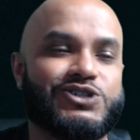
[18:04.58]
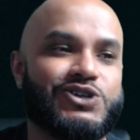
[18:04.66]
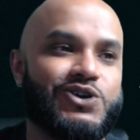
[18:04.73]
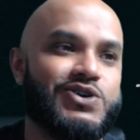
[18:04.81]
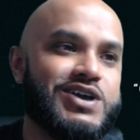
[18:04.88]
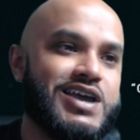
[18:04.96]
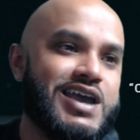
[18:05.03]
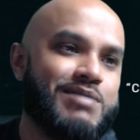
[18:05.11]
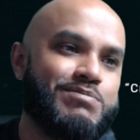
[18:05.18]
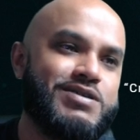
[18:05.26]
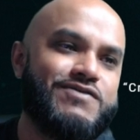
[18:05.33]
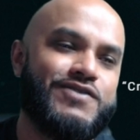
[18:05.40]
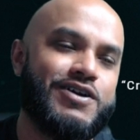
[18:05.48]
So
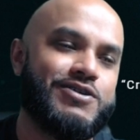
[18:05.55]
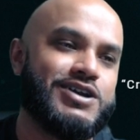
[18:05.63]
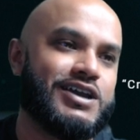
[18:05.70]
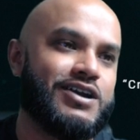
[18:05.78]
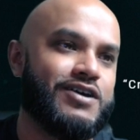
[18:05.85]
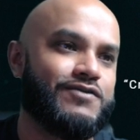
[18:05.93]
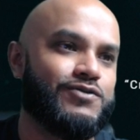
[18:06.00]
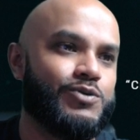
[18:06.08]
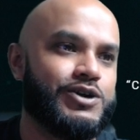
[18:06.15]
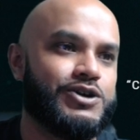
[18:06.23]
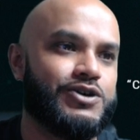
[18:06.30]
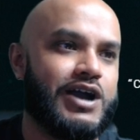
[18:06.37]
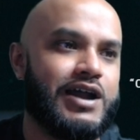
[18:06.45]
be very careful
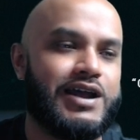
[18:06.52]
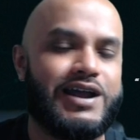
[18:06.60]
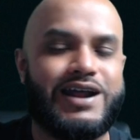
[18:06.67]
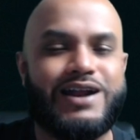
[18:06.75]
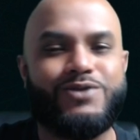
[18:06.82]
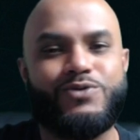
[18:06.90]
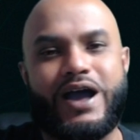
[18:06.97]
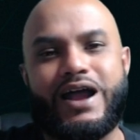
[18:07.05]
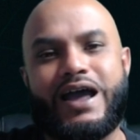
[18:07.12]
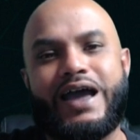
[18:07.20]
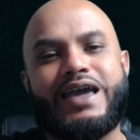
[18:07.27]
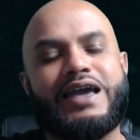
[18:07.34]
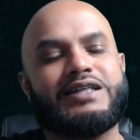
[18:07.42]
when you're, and
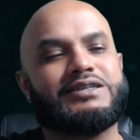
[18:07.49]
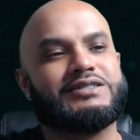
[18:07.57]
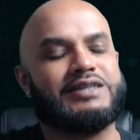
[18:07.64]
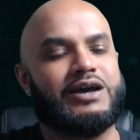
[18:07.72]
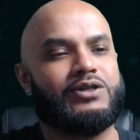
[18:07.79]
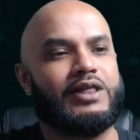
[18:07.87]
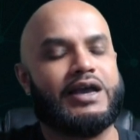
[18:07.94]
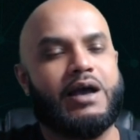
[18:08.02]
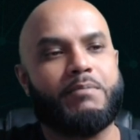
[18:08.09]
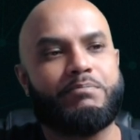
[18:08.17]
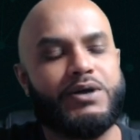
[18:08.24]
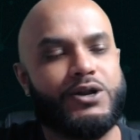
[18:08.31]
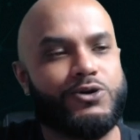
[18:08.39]
I hate to sound like
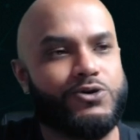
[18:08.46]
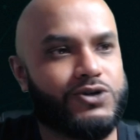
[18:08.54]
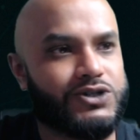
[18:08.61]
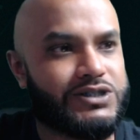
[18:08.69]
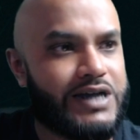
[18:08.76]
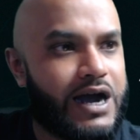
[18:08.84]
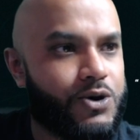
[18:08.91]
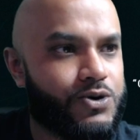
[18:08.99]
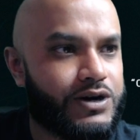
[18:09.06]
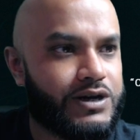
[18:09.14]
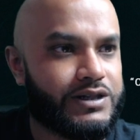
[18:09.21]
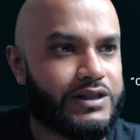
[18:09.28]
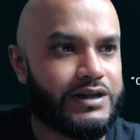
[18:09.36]
I'm bitter or sour or
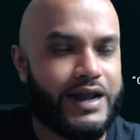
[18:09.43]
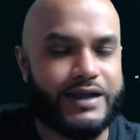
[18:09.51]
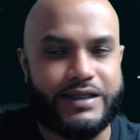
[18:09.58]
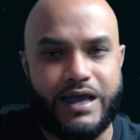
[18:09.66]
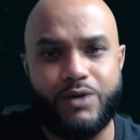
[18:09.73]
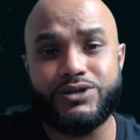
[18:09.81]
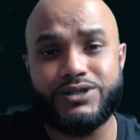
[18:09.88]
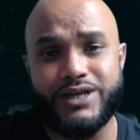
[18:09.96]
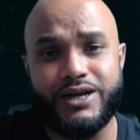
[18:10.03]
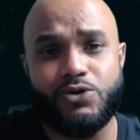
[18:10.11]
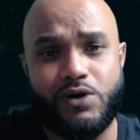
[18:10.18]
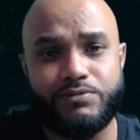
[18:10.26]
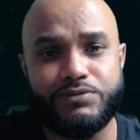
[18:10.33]
anything like that, which I
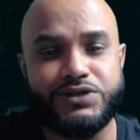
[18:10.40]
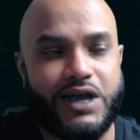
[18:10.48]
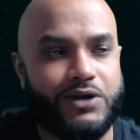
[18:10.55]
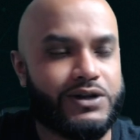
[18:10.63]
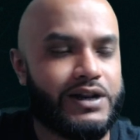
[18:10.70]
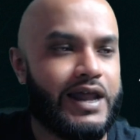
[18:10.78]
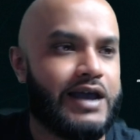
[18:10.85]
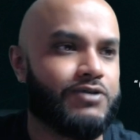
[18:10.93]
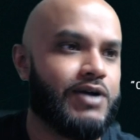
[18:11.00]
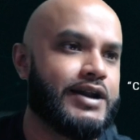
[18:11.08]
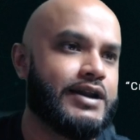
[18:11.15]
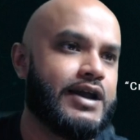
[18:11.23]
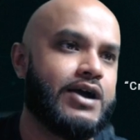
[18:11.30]
know I'm sounding like
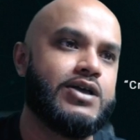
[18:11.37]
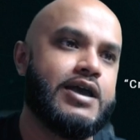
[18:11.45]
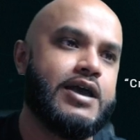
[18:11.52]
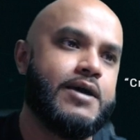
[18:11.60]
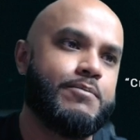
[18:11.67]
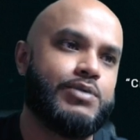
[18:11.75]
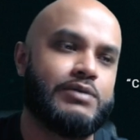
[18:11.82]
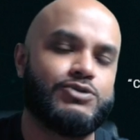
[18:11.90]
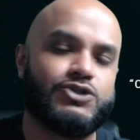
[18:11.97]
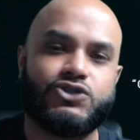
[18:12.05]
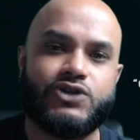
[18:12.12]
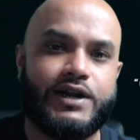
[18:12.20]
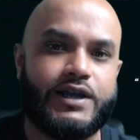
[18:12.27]
right now, but I'm
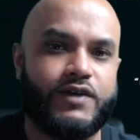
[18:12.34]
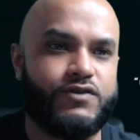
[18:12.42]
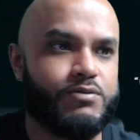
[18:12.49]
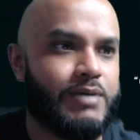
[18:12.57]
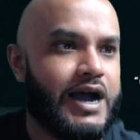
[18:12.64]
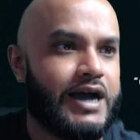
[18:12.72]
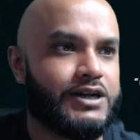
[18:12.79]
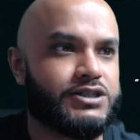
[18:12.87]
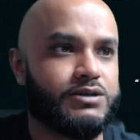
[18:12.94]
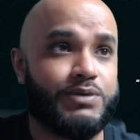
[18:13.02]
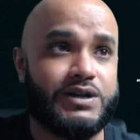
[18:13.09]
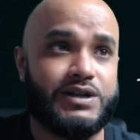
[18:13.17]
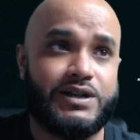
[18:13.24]
just trying to give you my honest
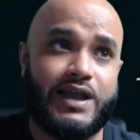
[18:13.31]
opinion.